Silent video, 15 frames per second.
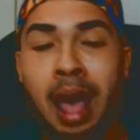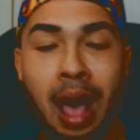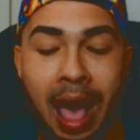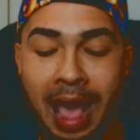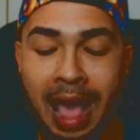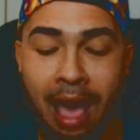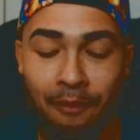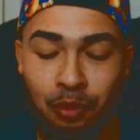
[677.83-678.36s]

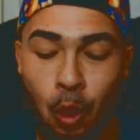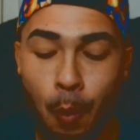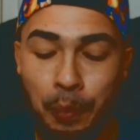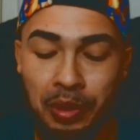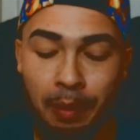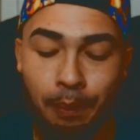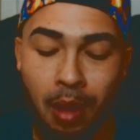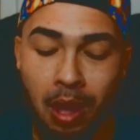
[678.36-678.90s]
I have to
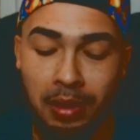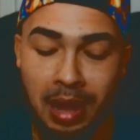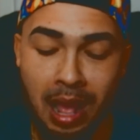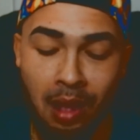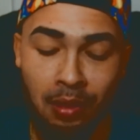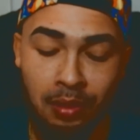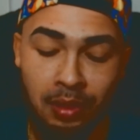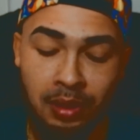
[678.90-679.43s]
open a ball
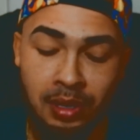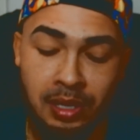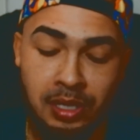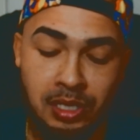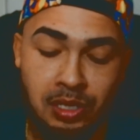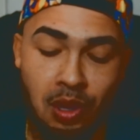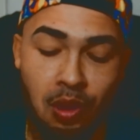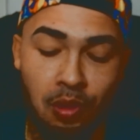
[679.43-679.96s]
now,
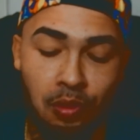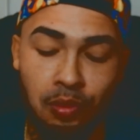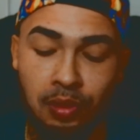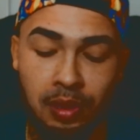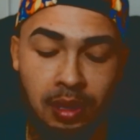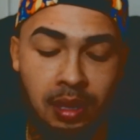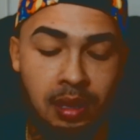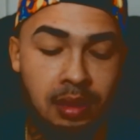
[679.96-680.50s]
so
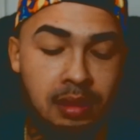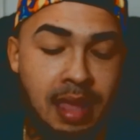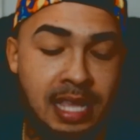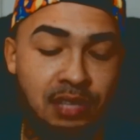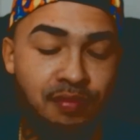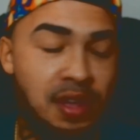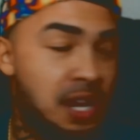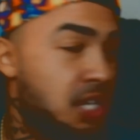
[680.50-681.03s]

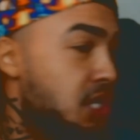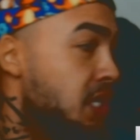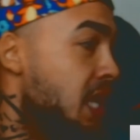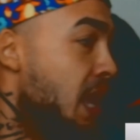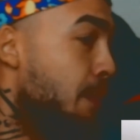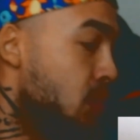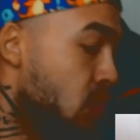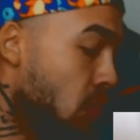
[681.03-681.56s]
let's finish this
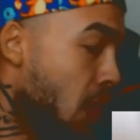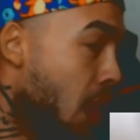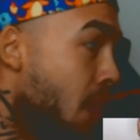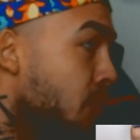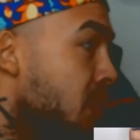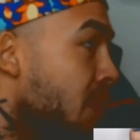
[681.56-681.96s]
episode off with